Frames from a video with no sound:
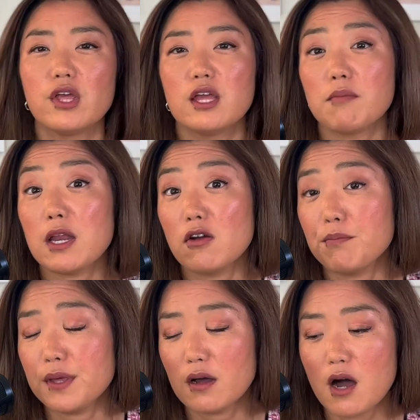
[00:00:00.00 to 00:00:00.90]
it might not
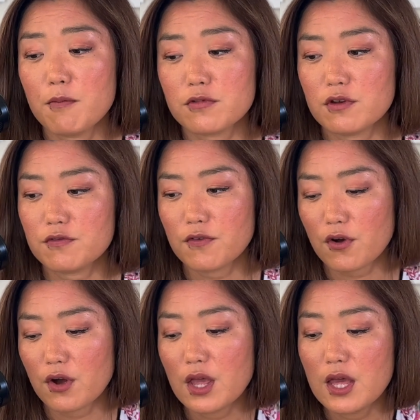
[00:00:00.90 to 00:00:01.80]
be an option
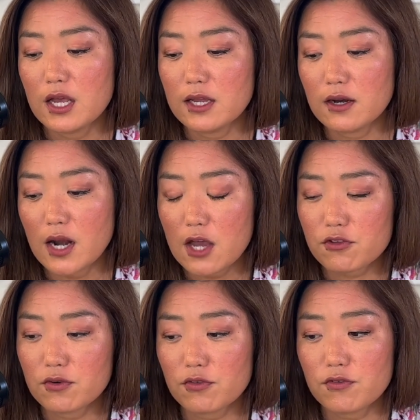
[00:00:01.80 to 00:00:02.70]
for
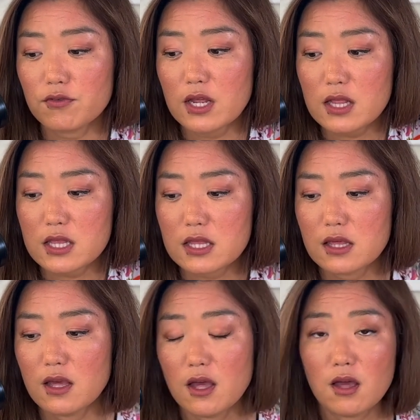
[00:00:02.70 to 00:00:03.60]
international students.
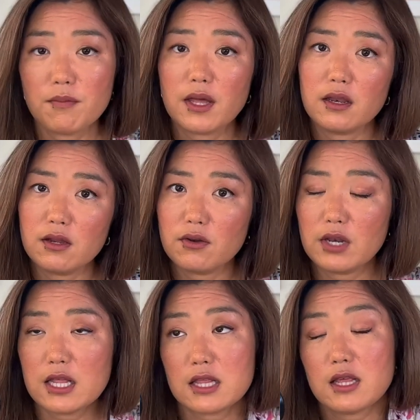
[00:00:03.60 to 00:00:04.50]
But,
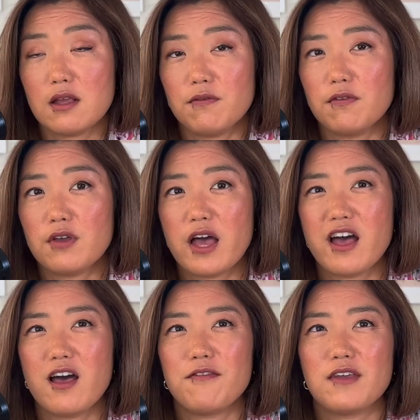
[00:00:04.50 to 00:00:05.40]
let's say if you
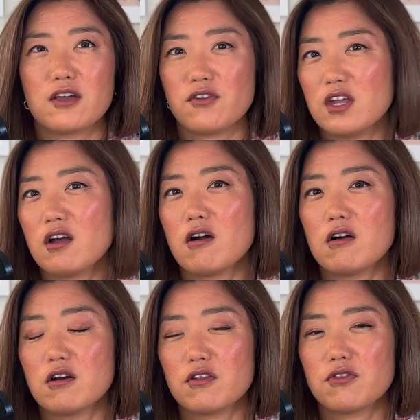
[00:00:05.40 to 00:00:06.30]
have a green
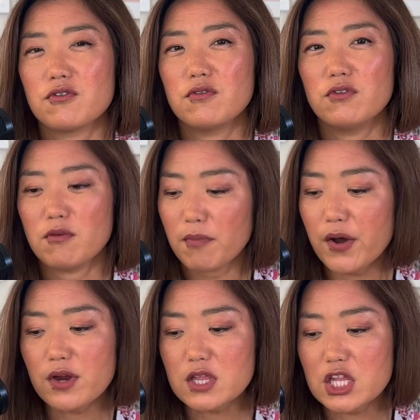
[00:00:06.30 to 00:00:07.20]
card through your
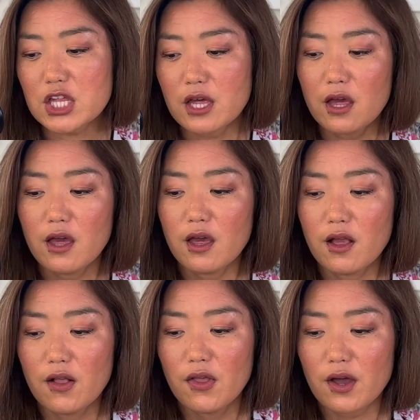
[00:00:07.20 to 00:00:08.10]
marriage,
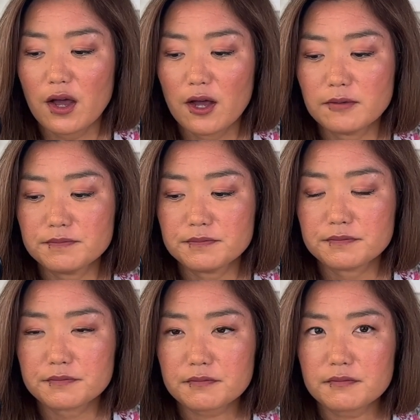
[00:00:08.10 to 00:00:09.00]

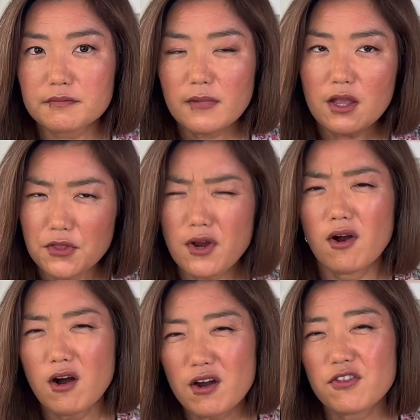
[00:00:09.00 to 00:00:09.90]
there
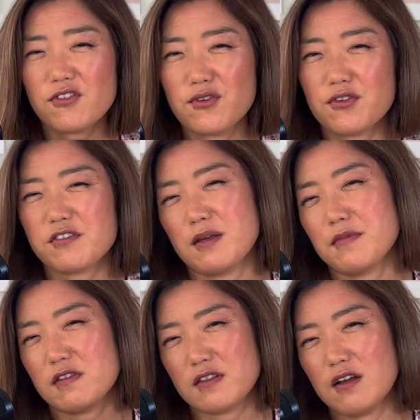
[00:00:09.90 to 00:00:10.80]
are still some
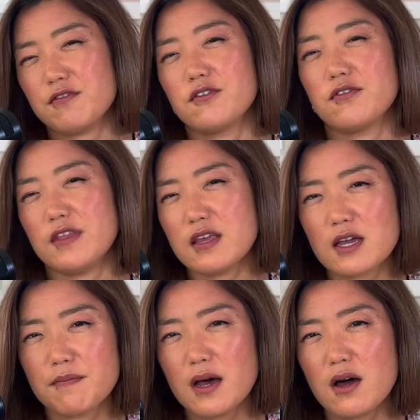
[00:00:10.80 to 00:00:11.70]
stuff to think
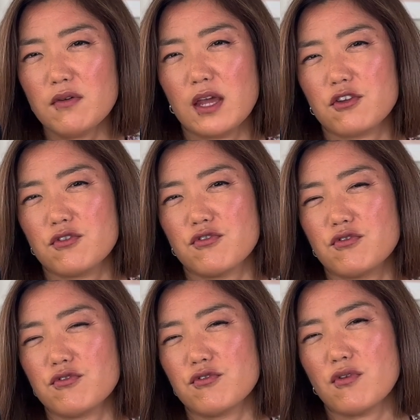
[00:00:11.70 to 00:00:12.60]
about, like should you
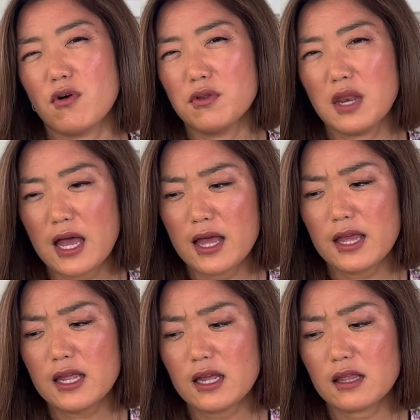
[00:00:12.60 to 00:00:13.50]
do online?